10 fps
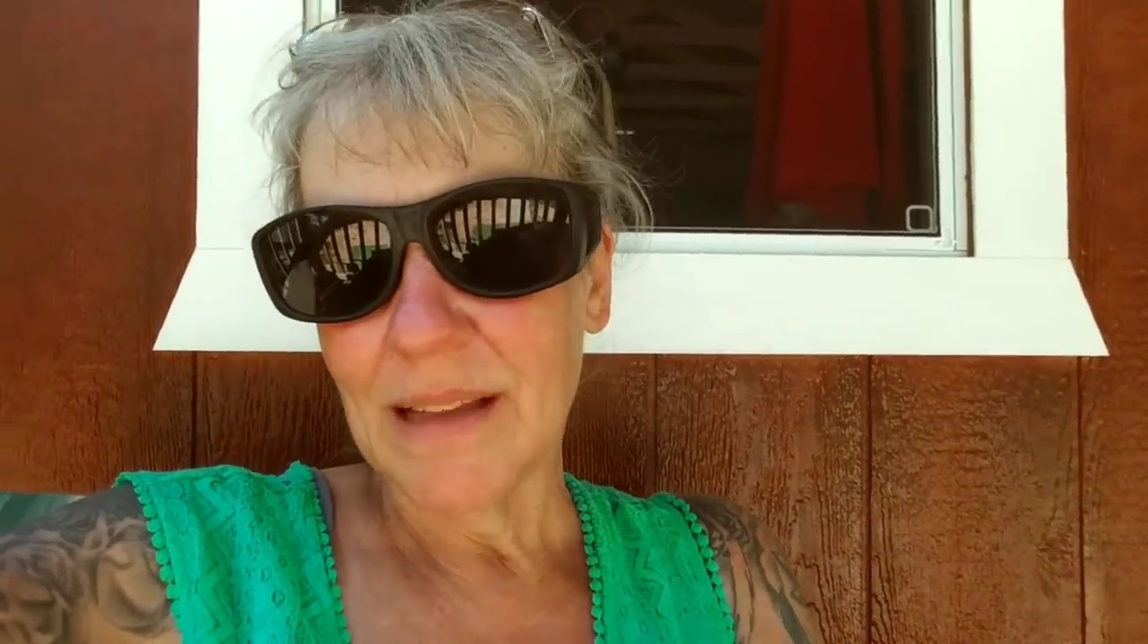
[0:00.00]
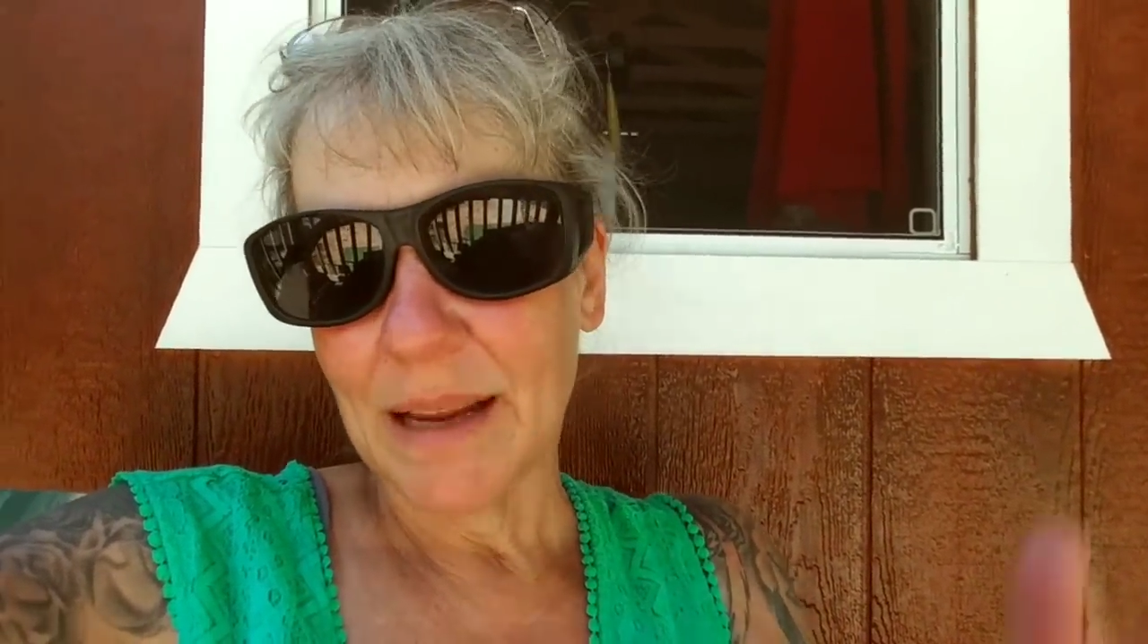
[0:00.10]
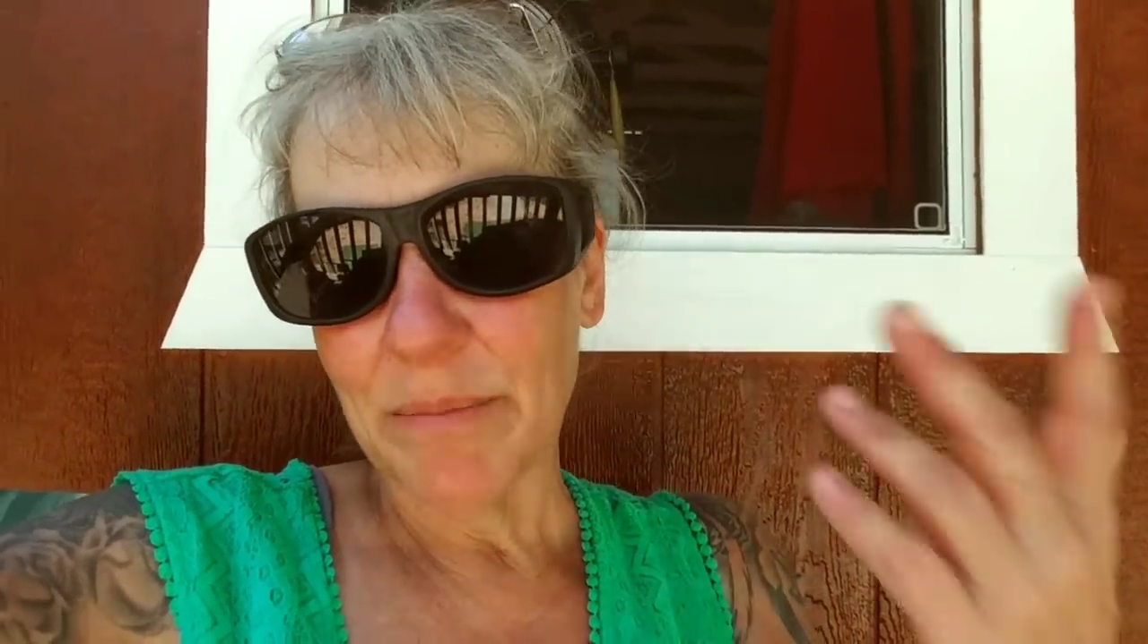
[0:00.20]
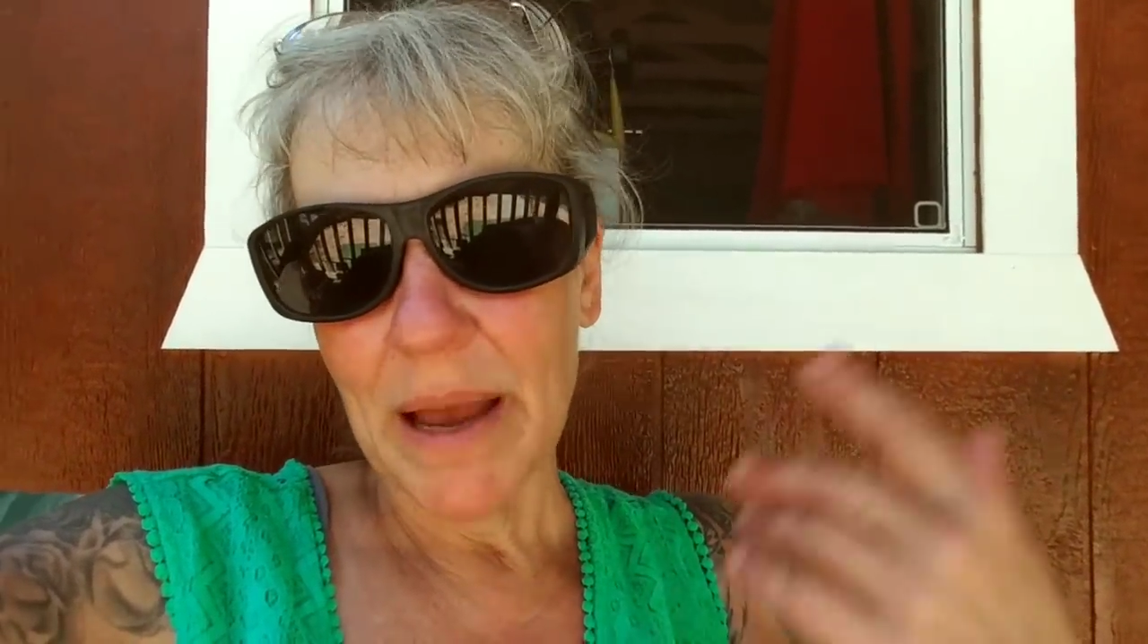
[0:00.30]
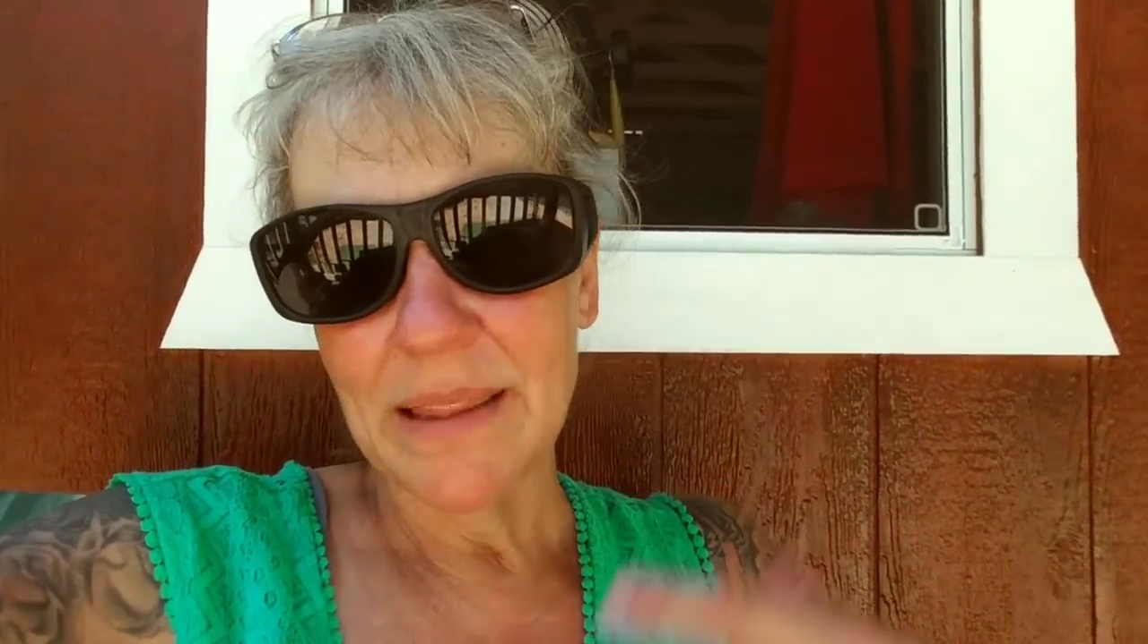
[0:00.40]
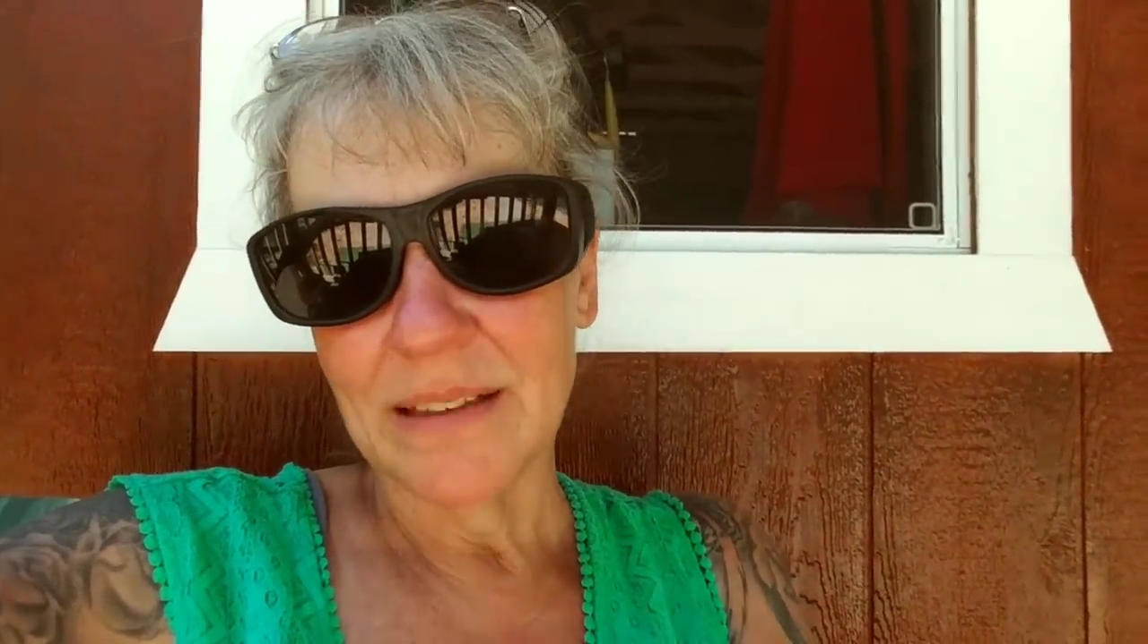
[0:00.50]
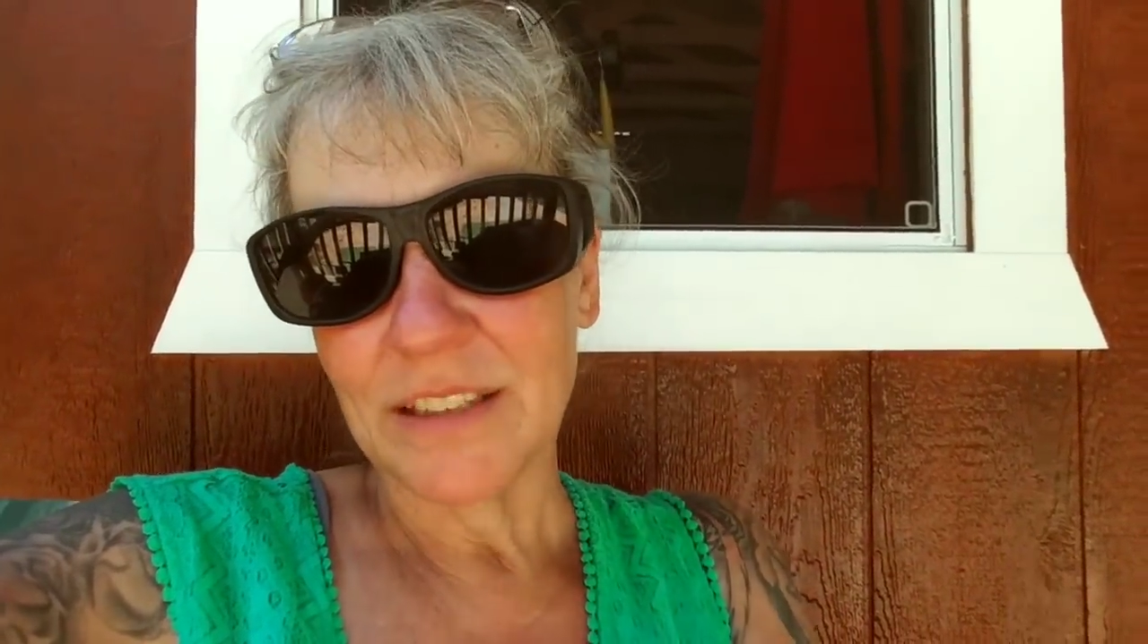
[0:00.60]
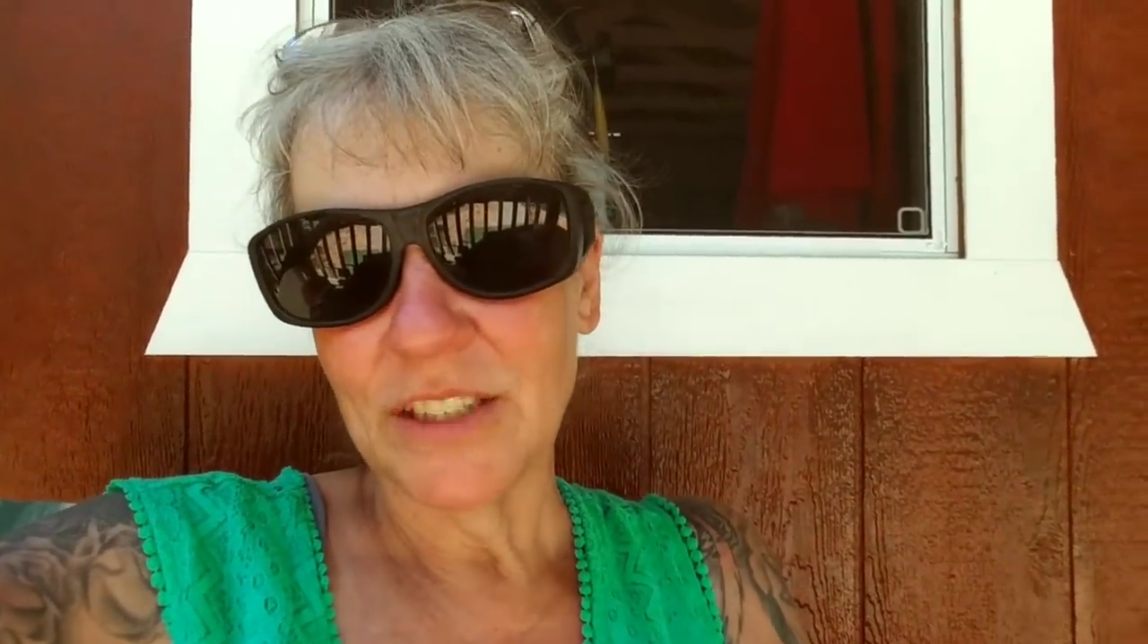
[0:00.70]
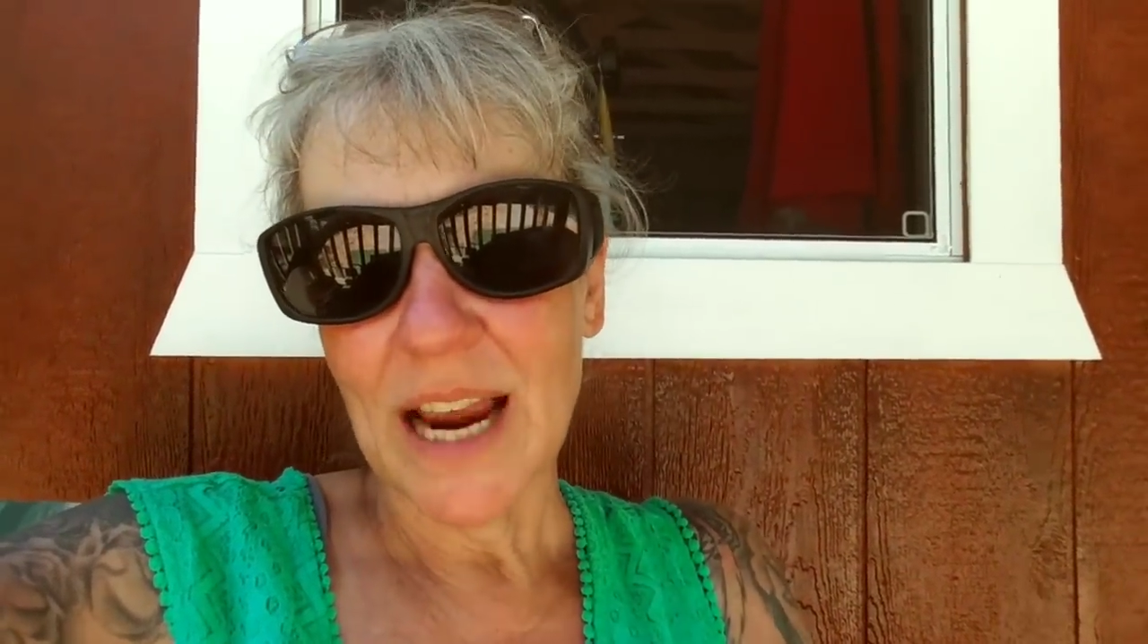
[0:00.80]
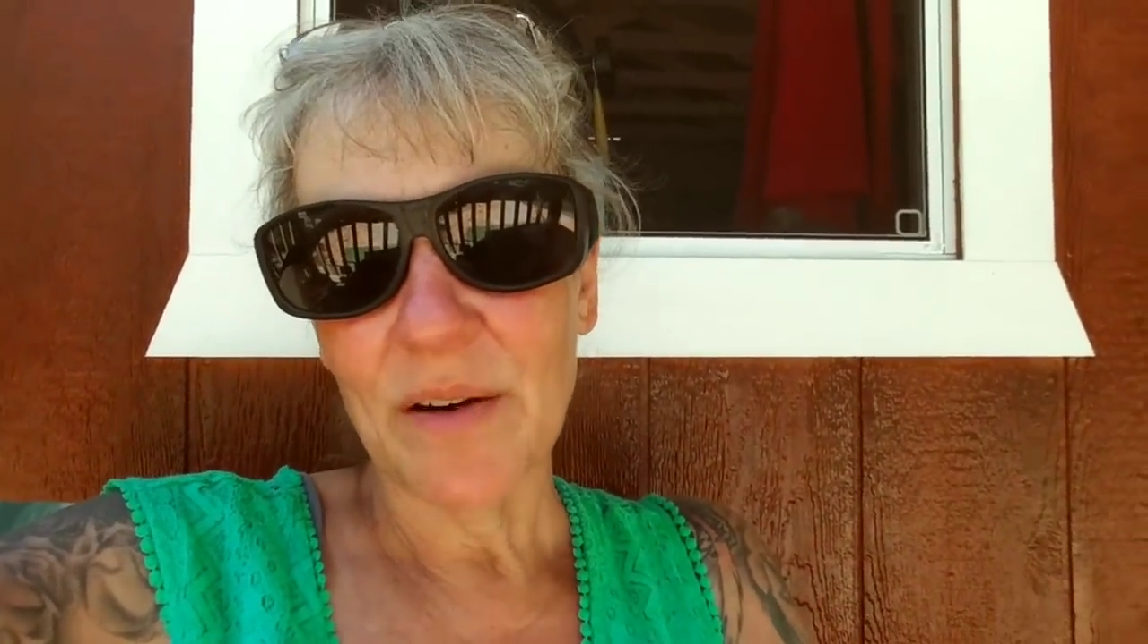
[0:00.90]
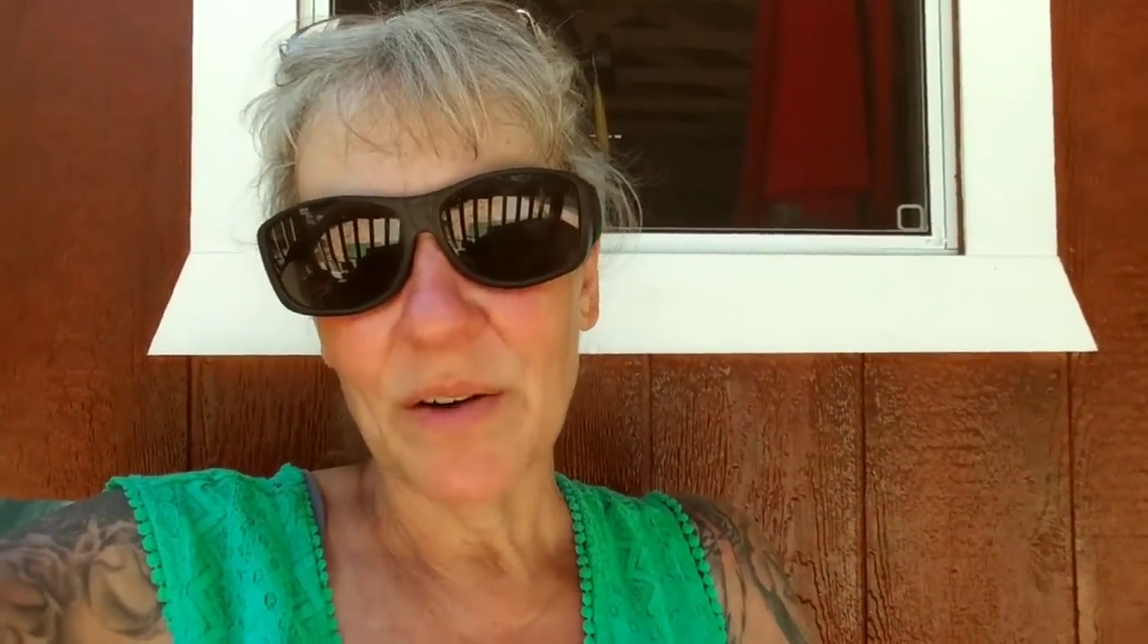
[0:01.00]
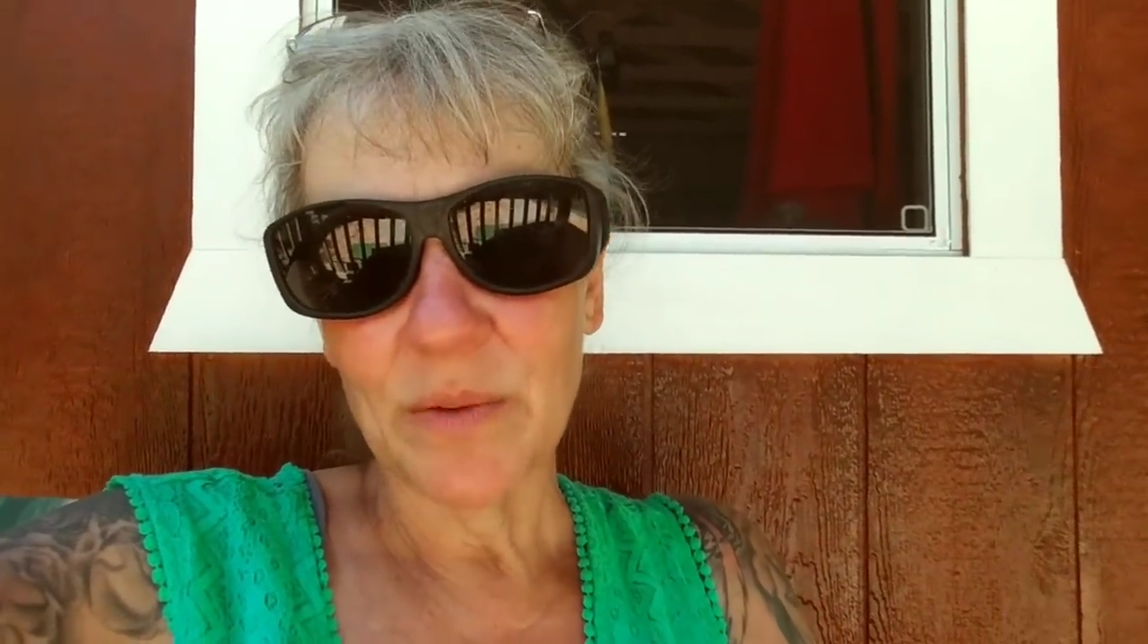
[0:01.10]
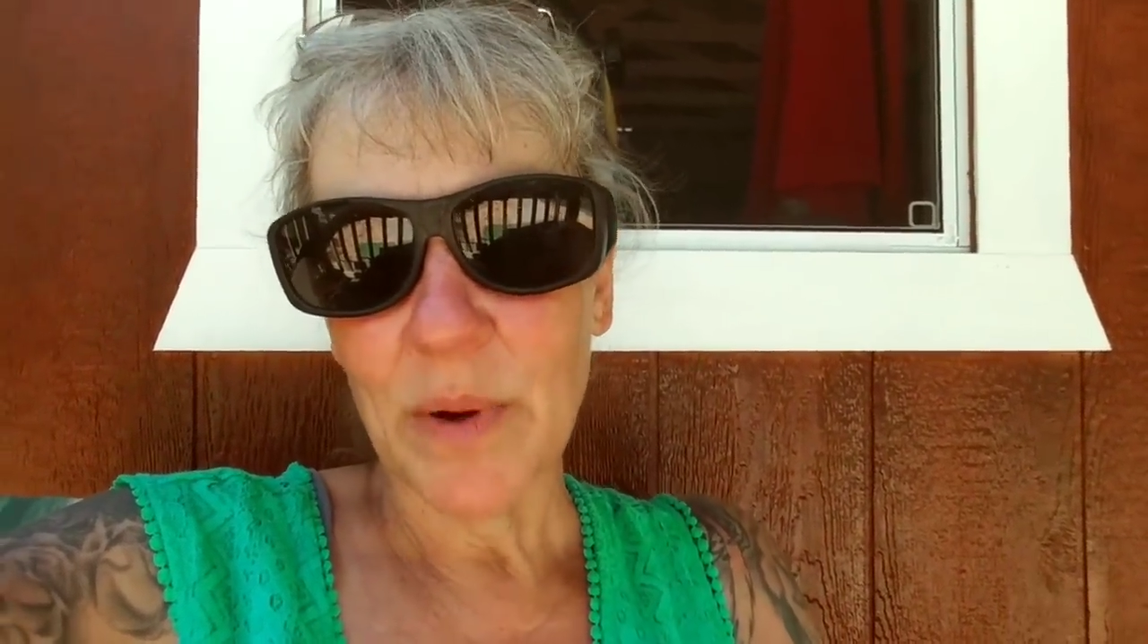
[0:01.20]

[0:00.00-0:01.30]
like by the shower